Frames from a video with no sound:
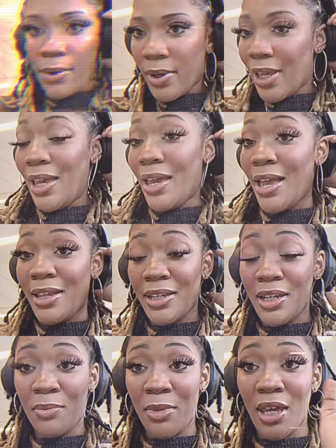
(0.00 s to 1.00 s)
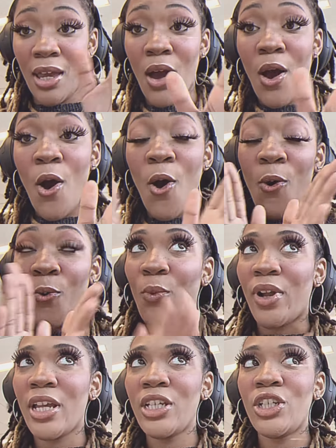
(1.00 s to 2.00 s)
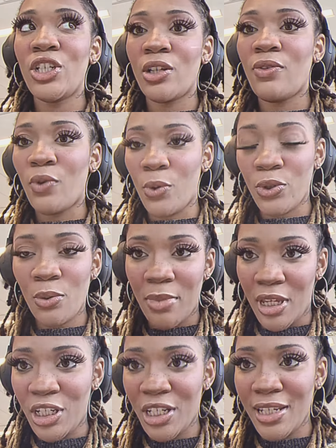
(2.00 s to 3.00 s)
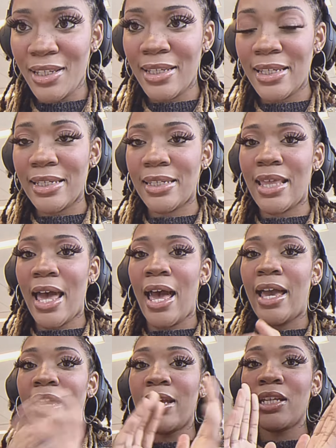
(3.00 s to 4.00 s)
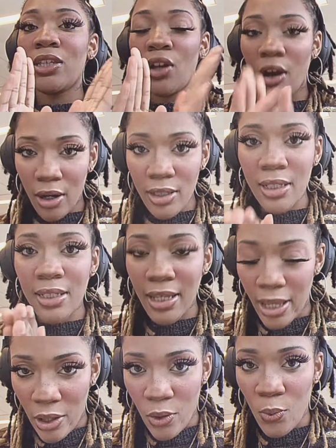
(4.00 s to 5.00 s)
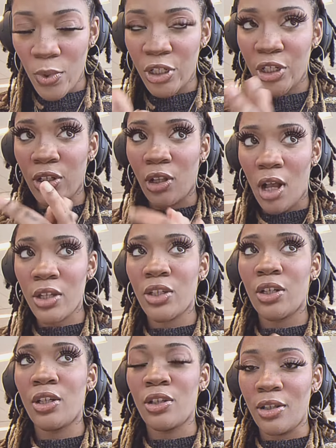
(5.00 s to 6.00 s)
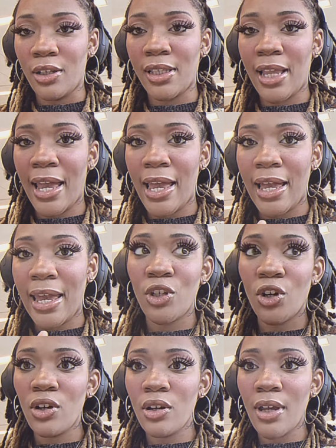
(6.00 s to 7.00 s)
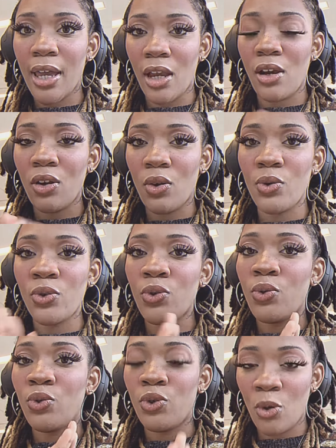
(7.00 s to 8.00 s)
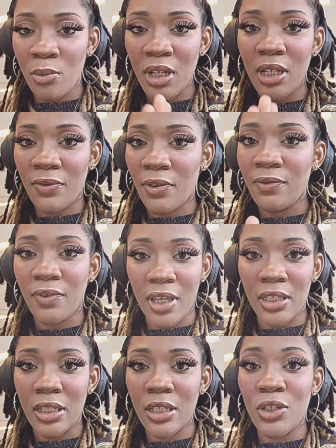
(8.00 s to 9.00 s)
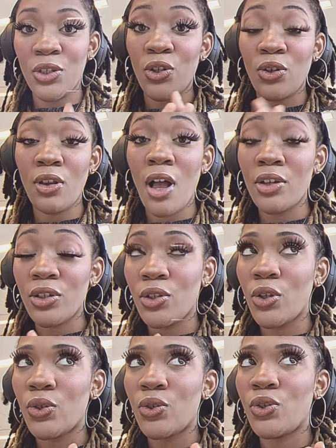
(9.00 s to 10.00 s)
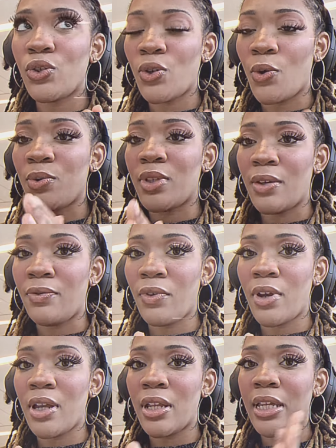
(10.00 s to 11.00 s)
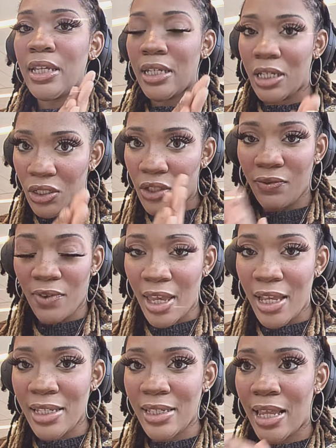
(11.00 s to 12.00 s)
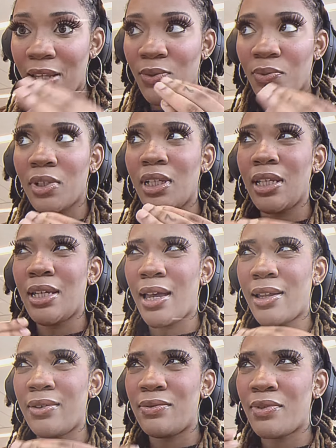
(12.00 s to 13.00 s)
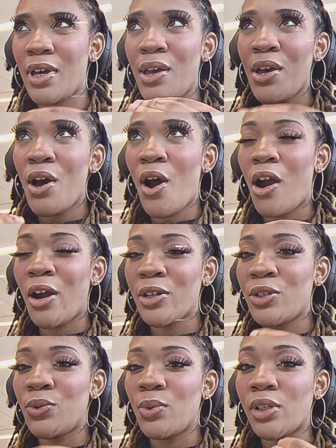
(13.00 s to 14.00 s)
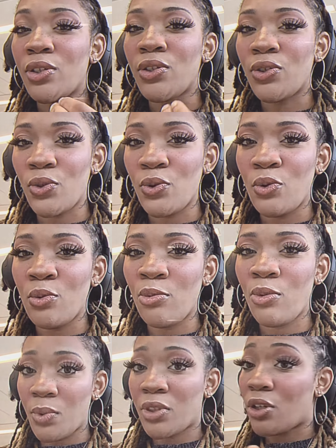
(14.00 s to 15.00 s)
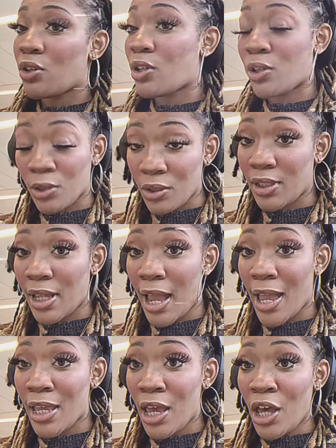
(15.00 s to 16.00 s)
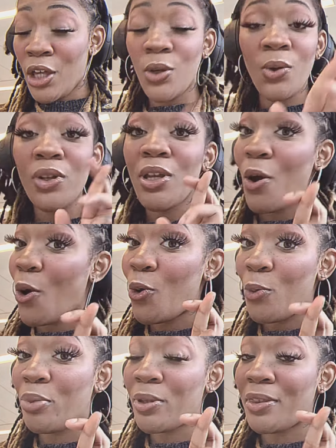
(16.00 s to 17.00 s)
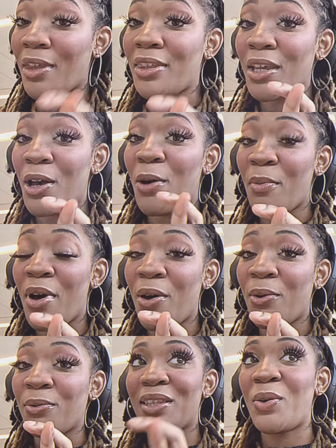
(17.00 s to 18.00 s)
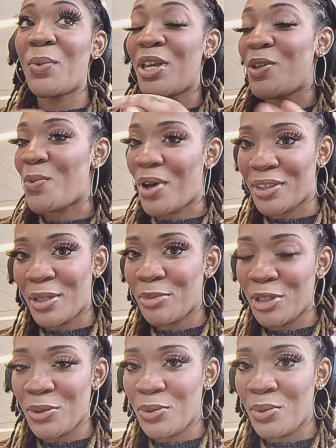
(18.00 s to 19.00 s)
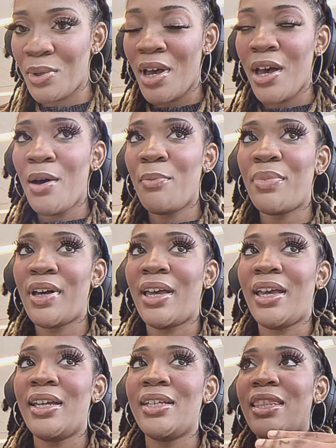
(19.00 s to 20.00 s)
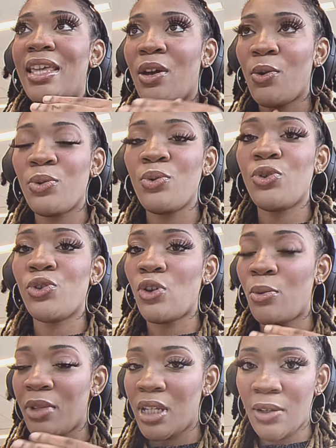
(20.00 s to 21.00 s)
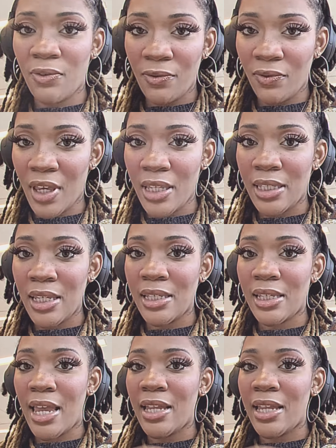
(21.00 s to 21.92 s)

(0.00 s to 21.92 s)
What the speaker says: Okay, editing me. What I should have also mentioned is that it is hard to tell what your locks are going to look like. Your hair goes through so many different phases. Your locks look so different in each phase that it's really kind of hard to assume what they're going to look like. You can only hope that they come out the way you want them to, but they go through so many different phases and